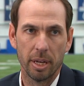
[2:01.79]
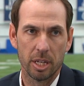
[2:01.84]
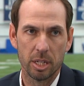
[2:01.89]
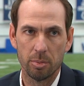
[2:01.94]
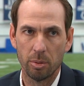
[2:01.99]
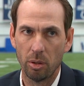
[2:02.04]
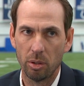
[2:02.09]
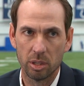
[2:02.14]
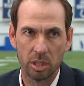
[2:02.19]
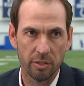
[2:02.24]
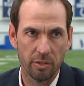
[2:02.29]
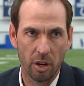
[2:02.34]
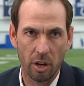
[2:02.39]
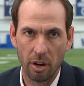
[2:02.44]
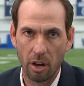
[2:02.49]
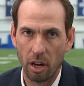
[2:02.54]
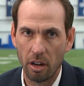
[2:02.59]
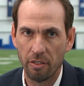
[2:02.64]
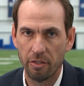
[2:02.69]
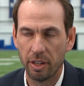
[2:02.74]
explosive
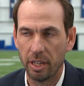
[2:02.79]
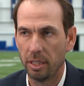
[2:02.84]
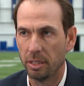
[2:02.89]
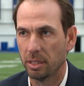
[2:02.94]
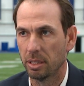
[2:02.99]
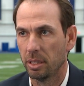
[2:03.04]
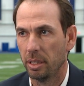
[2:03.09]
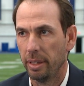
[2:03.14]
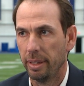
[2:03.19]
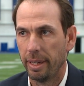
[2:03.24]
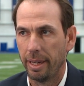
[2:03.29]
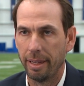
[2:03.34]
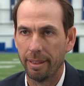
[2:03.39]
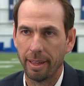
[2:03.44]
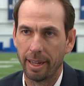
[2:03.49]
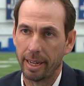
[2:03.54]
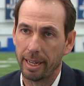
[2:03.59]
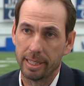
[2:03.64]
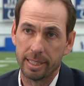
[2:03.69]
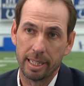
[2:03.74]
on offense, and
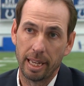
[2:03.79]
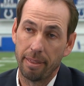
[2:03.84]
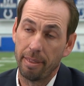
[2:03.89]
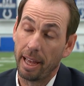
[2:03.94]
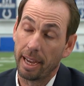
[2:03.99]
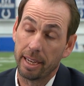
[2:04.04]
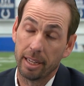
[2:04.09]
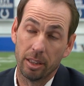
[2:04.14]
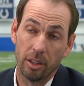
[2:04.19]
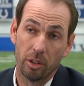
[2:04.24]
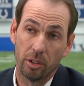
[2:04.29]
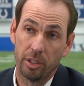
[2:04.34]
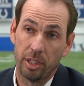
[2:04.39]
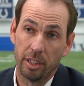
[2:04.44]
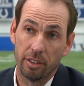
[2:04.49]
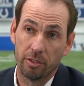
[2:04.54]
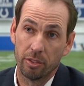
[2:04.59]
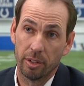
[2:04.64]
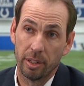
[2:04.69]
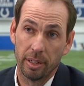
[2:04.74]
like I said, that could look
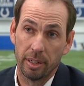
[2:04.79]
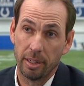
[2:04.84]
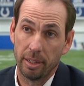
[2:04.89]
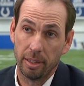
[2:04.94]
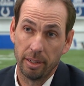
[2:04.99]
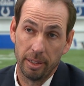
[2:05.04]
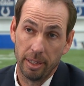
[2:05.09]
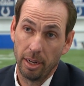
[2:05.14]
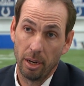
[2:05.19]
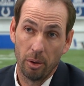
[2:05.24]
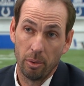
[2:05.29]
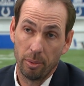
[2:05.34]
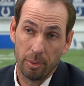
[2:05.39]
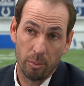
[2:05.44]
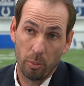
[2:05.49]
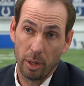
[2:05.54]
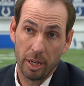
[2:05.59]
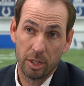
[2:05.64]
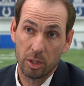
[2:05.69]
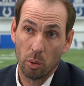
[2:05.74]
different, you know,
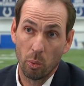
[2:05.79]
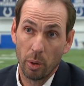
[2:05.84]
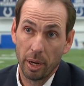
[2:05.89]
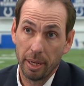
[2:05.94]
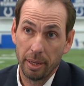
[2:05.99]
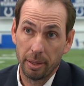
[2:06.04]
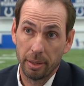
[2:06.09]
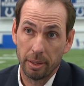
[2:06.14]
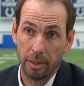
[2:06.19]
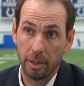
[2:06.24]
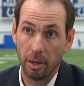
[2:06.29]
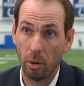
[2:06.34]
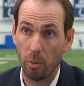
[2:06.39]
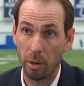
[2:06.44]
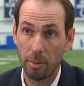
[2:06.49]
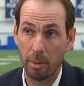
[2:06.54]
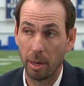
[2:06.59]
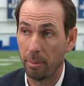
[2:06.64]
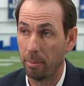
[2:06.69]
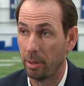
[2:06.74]
week to week. You know,
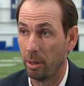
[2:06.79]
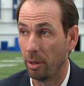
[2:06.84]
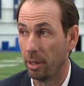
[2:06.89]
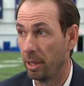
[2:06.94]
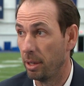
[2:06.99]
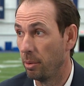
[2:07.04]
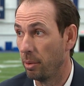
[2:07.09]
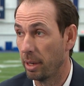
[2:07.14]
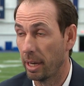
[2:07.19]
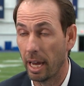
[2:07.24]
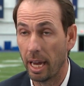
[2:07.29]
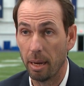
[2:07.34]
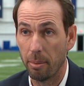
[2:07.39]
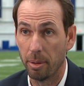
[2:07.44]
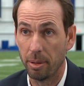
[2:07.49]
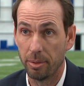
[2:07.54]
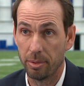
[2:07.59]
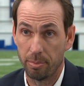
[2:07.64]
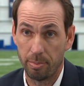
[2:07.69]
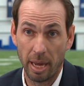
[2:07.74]
we might go into a
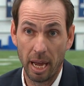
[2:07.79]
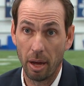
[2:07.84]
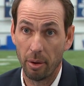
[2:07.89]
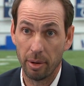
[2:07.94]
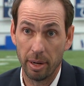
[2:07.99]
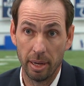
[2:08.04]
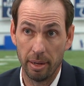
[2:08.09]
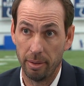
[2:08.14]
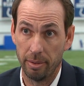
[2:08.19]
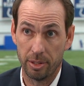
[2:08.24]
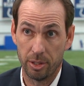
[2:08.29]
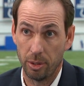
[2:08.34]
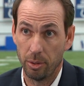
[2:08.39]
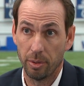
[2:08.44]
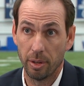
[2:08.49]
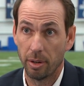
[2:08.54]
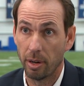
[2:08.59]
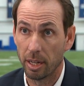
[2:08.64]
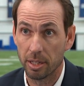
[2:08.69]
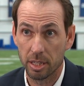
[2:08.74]
game and pound it and
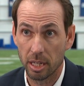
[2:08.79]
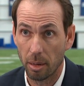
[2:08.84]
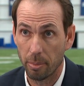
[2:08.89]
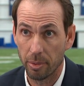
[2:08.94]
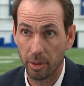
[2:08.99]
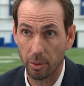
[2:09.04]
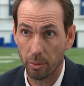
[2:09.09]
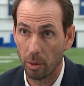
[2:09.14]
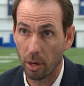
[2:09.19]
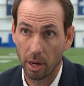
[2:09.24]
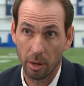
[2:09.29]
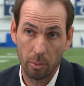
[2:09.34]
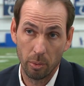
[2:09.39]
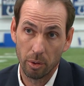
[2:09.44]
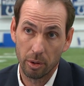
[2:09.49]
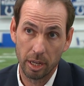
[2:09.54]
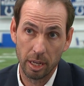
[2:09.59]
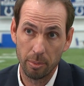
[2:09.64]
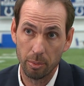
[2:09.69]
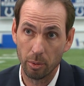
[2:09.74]
shoot, they're not stopping the run, and
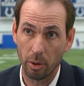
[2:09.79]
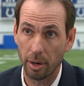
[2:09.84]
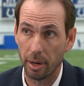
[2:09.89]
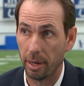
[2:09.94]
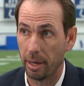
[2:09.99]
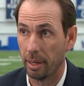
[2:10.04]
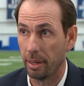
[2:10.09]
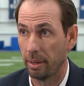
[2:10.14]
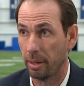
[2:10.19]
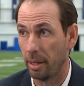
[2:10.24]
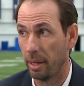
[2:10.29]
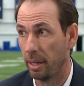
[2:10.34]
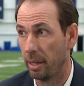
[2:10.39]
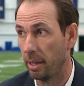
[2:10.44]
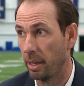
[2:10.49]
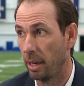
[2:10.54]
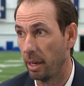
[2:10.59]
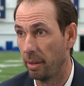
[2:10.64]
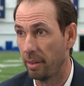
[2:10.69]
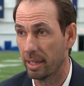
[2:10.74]
we'll keep running it.
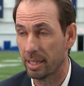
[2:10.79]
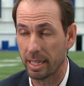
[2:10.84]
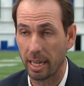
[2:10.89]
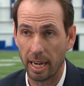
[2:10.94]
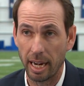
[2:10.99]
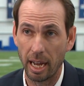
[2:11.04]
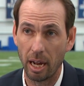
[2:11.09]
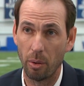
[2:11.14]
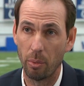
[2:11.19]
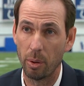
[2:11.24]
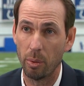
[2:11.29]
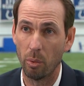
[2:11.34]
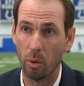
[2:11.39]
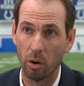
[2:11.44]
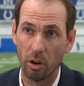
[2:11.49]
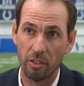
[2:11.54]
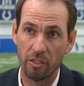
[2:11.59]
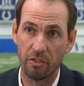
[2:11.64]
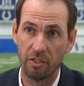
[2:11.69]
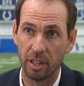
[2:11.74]
And uh, that's kind of how we
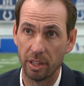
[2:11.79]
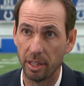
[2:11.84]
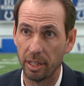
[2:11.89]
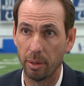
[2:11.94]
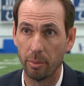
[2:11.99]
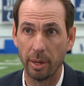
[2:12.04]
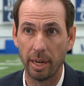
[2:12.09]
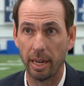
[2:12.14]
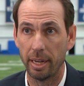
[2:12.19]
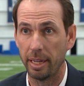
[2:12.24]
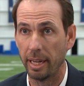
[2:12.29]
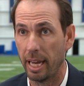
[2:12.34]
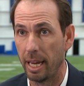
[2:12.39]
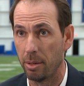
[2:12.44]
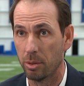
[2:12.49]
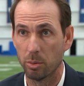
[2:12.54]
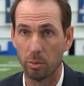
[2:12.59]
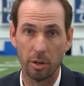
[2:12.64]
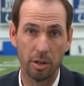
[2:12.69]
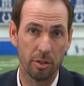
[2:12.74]
were in Philly. We had
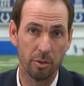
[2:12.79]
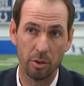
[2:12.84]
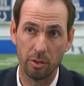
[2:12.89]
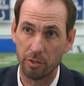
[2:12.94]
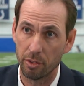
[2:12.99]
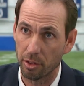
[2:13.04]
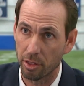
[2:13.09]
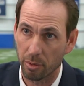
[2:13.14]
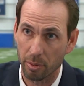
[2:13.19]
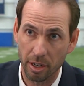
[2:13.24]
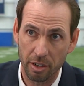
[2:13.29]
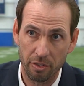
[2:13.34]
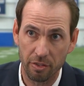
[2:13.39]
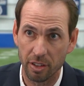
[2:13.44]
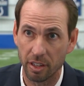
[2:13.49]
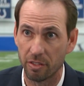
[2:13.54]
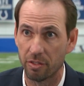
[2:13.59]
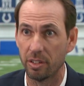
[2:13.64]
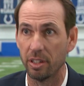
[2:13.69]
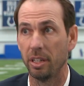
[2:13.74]
games where we threw for
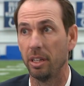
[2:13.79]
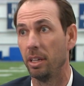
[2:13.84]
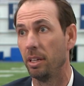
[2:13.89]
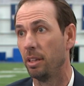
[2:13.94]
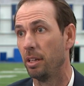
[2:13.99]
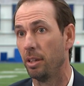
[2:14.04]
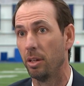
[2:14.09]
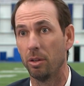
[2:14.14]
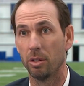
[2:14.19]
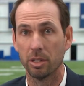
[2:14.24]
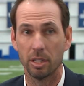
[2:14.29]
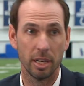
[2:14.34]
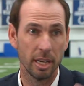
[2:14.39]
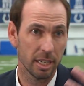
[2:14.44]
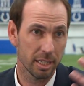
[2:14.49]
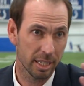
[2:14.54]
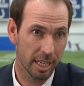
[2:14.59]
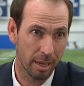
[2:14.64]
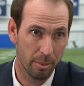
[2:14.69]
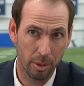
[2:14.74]
350, and then there was the
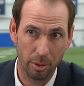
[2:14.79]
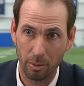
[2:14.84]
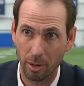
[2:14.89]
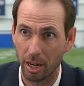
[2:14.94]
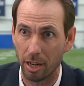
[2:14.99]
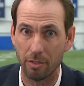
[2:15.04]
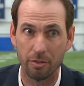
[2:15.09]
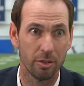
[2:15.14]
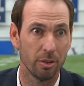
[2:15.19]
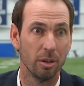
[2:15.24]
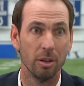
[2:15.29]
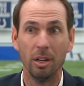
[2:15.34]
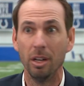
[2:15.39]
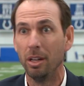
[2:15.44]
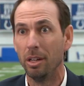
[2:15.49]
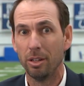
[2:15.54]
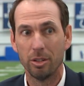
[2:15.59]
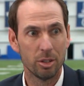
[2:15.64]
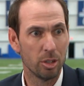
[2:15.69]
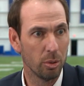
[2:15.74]
next game we ran for
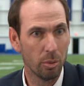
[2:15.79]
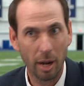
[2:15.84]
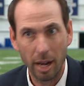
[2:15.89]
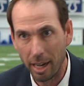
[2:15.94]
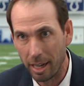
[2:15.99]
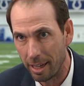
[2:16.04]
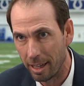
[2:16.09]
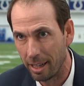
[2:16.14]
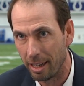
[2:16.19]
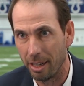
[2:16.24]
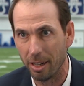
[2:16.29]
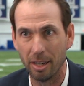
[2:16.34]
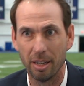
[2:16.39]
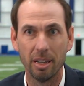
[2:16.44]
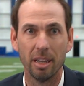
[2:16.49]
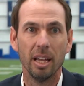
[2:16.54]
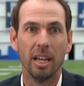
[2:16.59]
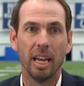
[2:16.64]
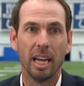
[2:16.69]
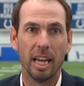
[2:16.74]
280,
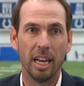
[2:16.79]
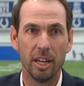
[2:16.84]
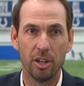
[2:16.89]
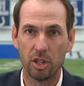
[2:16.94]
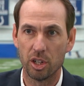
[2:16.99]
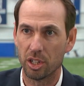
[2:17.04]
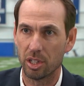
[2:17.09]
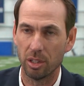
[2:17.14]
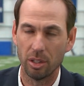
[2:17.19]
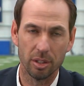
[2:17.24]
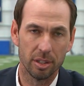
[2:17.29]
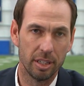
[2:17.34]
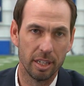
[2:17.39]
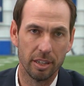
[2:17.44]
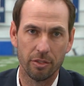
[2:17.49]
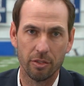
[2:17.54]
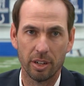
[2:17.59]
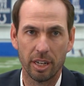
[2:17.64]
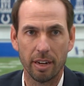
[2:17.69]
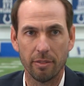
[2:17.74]
and, and it just looked
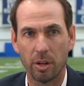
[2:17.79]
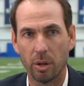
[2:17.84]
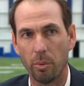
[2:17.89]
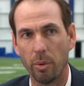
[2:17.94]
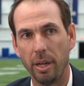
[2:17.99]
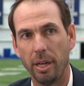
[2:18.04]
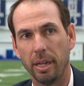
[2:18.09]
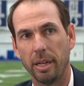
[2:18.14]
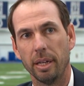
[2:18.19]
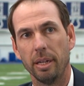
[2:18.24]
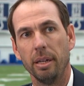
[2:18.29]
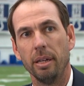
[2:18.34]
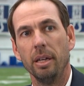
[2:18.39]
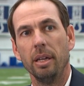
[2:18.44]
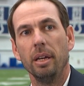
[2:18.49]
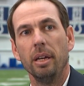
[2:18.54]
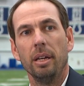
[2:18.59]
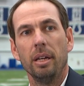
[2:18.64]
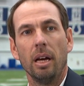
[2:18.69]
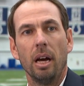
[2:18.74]
different every week. And
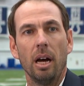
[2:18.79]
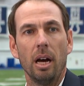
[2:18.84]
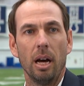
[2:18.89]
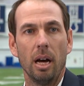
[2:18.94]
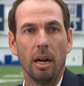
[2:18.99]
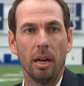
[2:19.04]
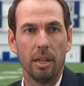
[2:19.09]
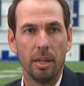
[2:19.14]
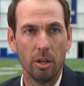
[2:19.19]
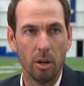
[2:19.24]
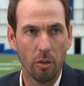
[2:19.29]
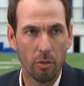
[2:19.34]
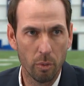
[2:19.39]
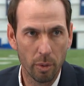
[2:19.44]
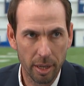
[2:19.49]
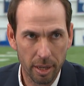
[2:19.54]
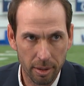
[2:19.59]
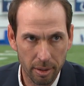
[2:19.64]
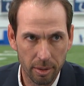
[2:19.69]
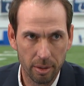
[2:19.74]
uh, you know, if
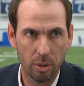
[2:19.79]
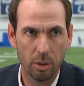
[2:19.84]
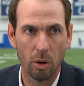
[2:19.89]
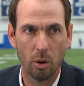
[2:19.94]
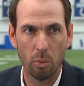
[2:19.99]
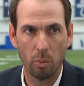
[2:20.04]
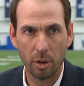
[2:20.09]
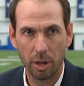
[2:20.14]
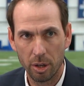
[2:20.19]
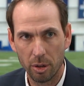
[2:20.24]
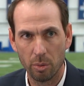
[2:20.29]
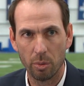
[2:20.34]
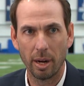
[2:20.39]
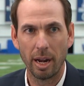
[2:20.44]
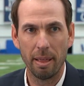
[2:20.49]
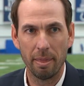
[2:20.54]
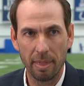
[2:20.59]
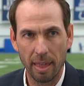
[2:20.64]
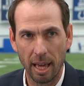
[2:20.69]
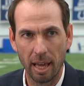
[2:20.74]
we can, you know,
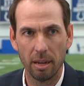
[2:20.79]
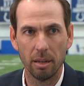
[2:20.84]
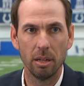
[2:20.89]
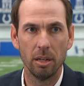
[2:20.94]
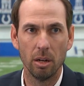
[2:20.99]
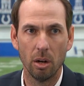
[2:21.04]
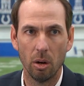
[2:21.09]
recreate that, you